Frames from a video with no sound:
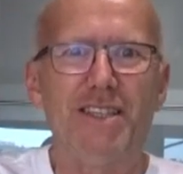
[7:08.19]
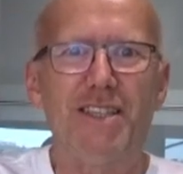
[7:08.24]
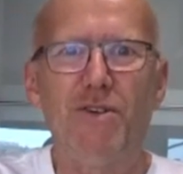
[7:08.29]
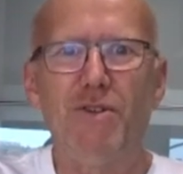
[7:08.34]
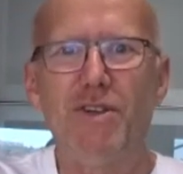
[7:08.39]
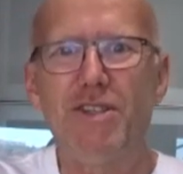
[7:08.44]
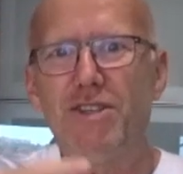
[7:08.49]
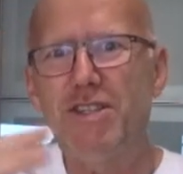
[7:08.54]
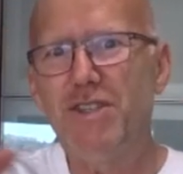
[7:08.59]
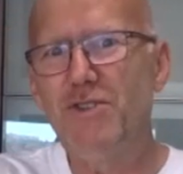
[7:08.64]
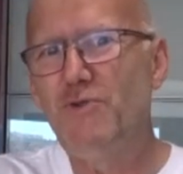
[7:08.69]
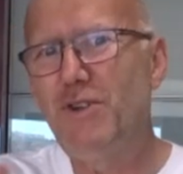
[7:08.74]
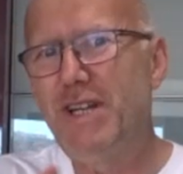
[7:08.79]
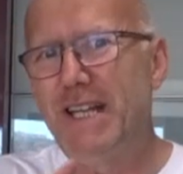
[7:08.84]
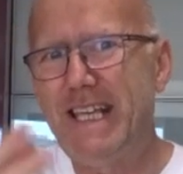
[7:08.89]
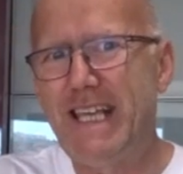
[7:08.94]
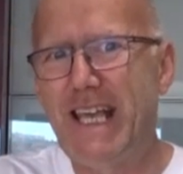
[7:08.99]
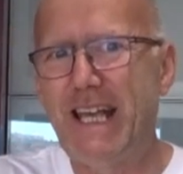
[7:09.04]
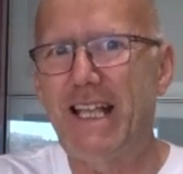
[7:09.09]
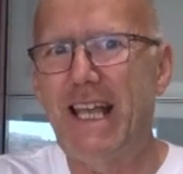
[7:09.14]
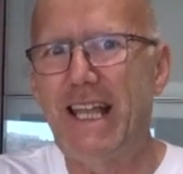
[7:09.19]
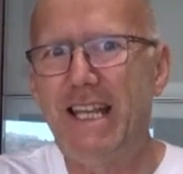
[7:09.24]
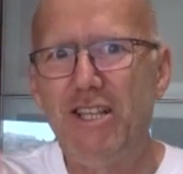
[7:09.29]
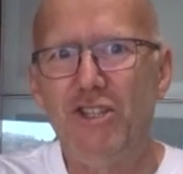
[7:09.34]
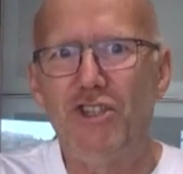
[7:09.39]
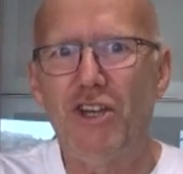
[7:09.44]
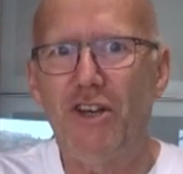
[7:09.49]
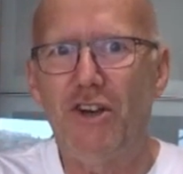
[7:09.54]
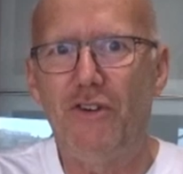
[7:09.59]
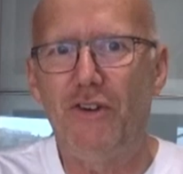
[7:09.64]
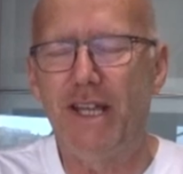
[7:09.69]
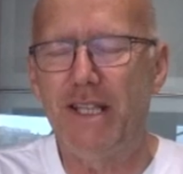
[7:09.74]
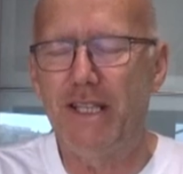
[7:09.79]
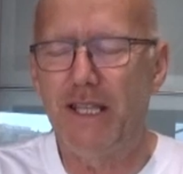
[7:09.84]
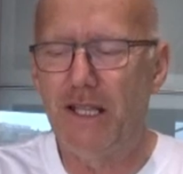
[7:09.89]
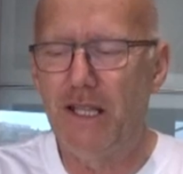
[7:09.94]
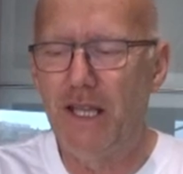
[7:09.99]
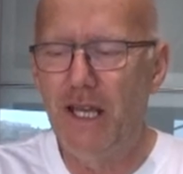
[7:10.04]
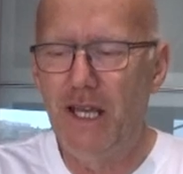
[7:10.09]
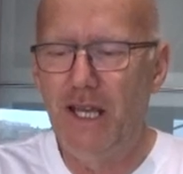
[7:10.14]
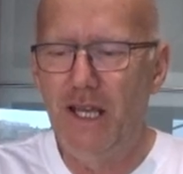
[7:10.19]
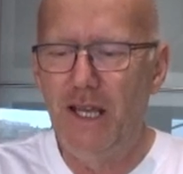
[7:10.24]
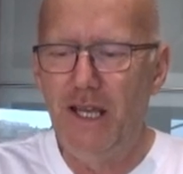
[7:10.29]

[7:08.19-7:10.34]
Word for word: so it doesn't really get any generated.